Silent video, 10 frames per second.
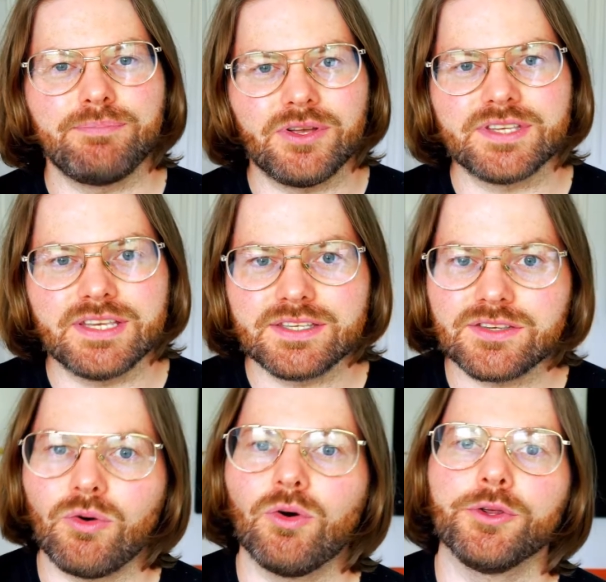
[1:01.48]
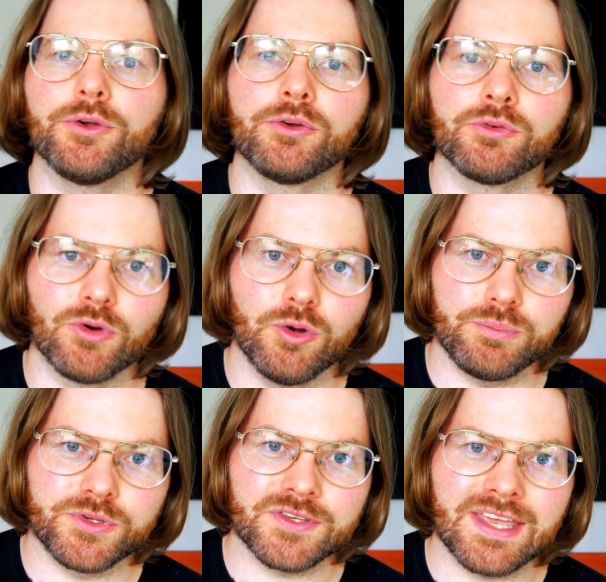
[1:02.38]
buses or your
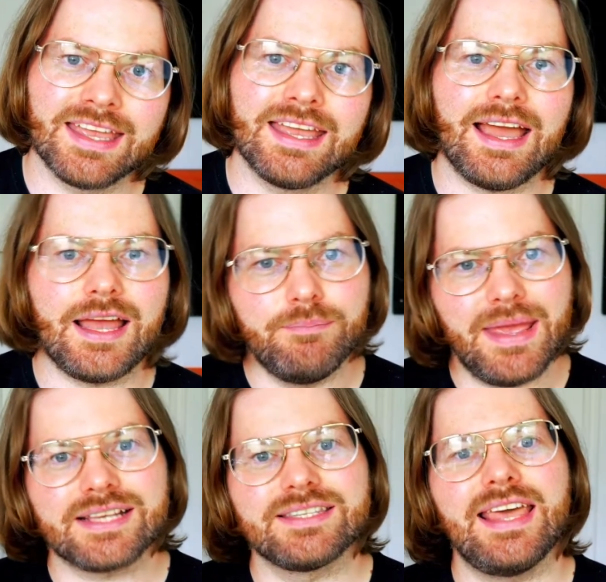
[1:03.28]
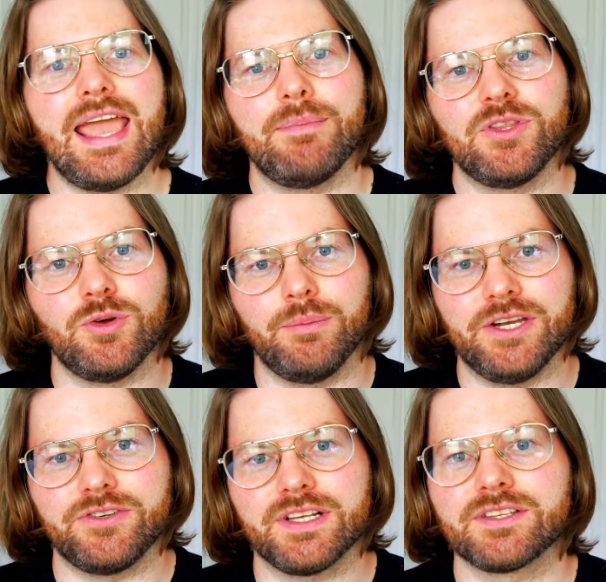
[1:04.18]
groups and mix them into a
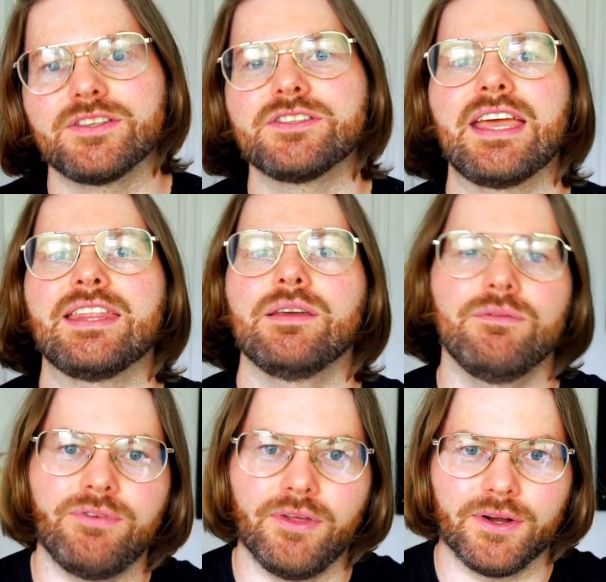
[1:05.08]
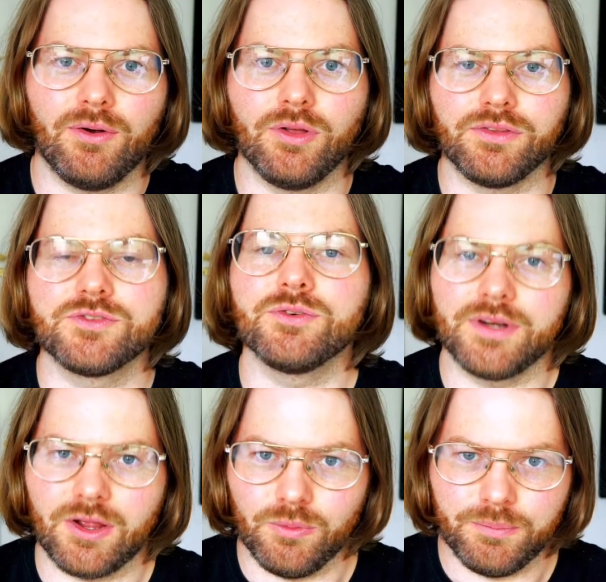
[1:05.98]
matrix to send them further on to an
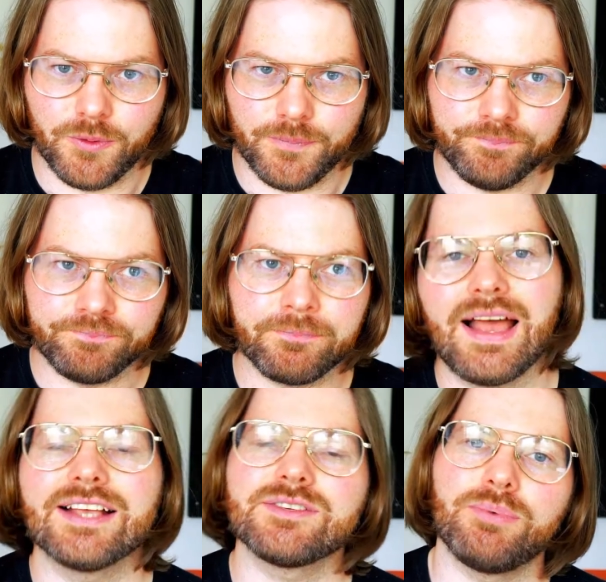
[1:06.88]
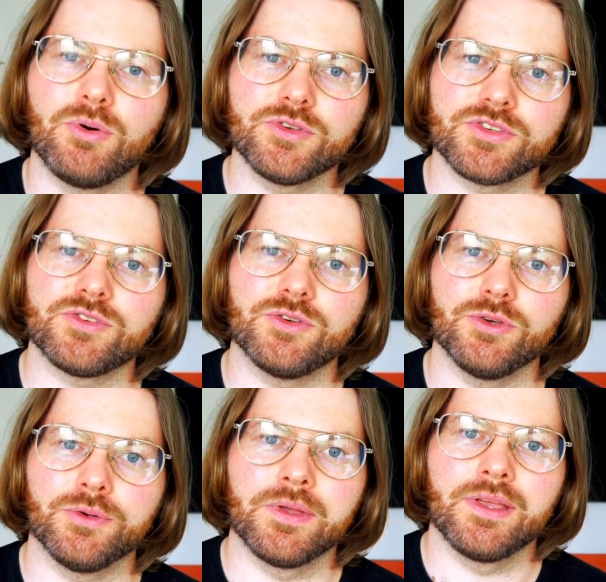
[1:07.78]
output, as opposed
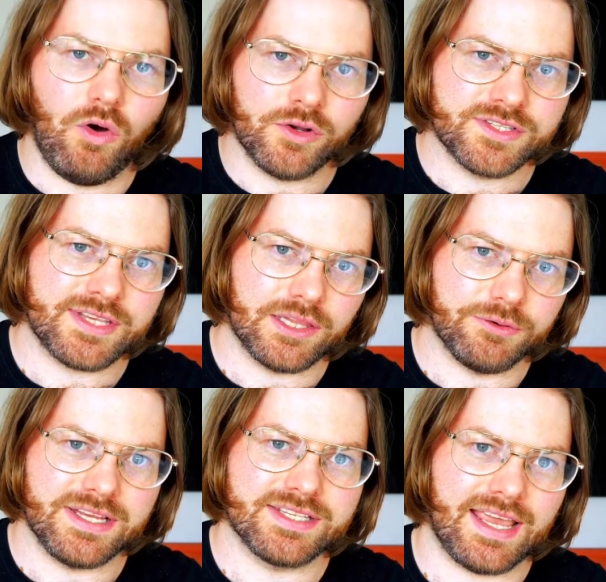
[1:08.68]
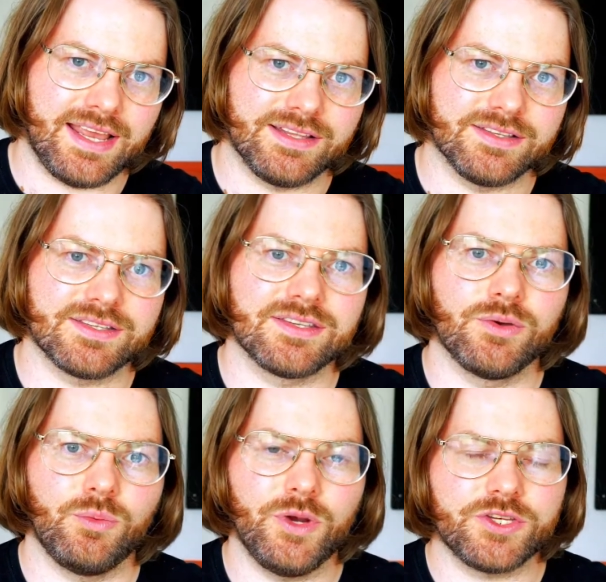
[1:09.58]
to auxiliary sends,
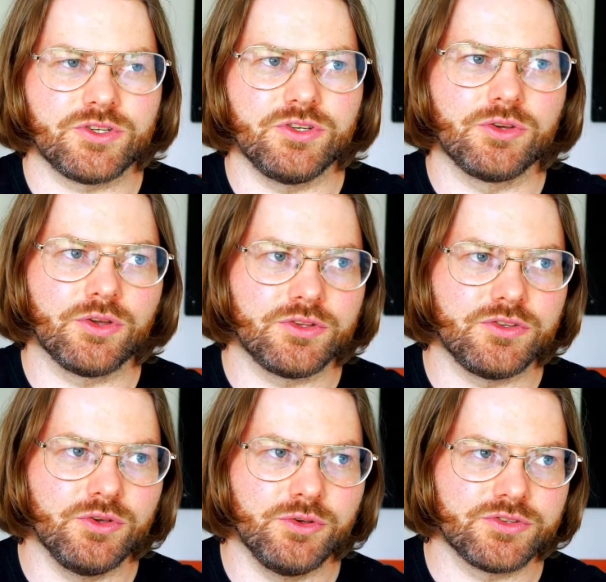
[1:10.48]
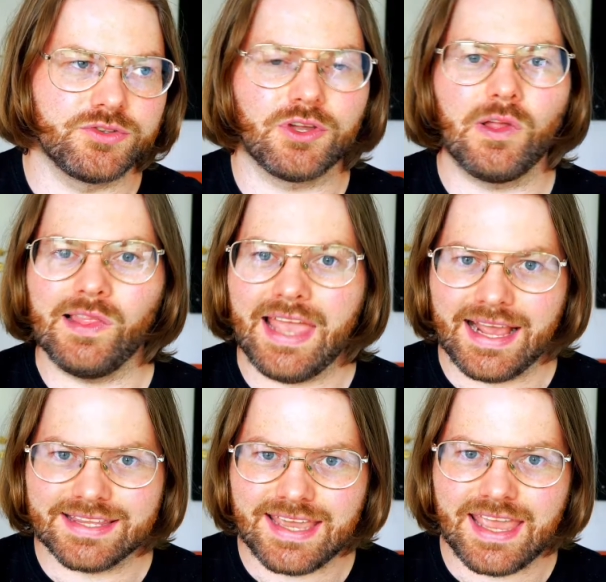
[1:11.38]
which you could use to
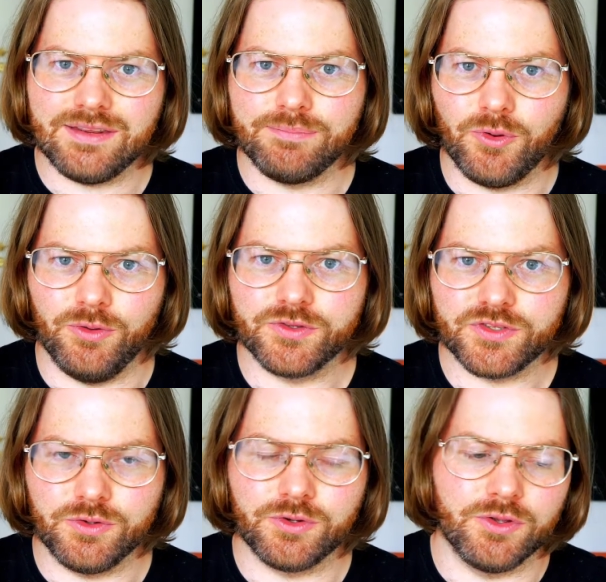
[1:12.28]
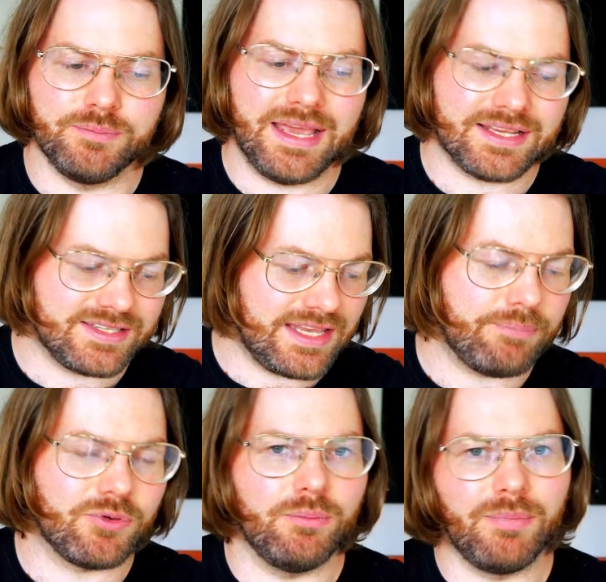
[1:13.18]
collect inputs. You could mix
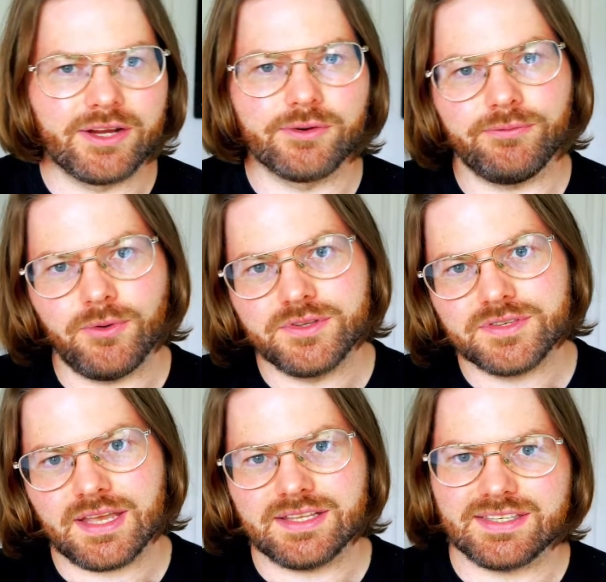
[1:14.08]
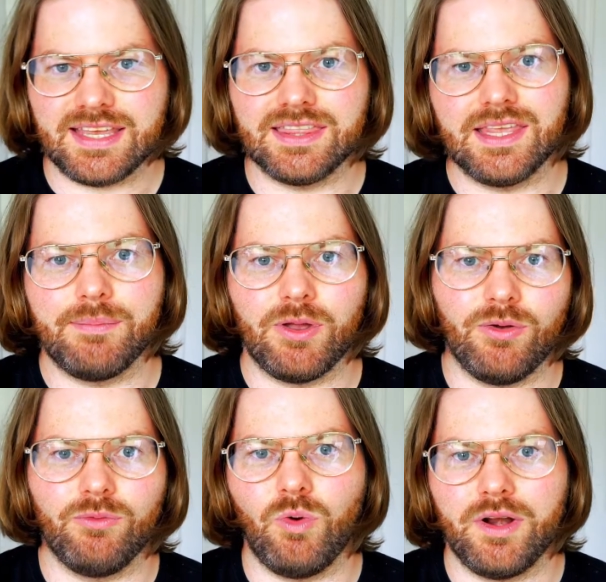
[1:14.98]
separate microphones and send them out
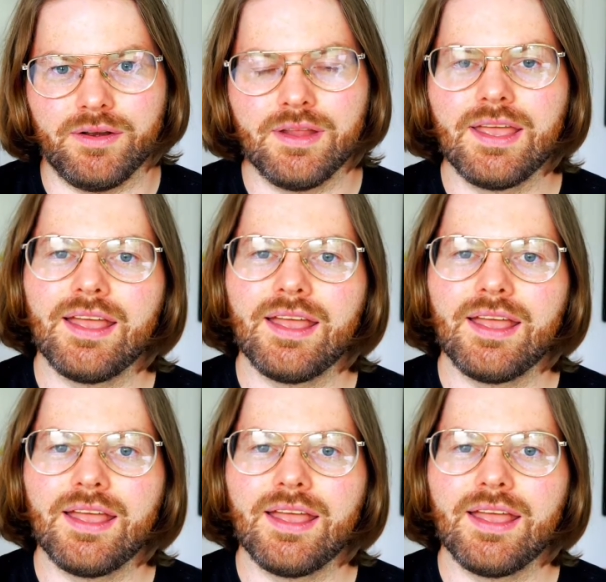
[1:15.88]
of one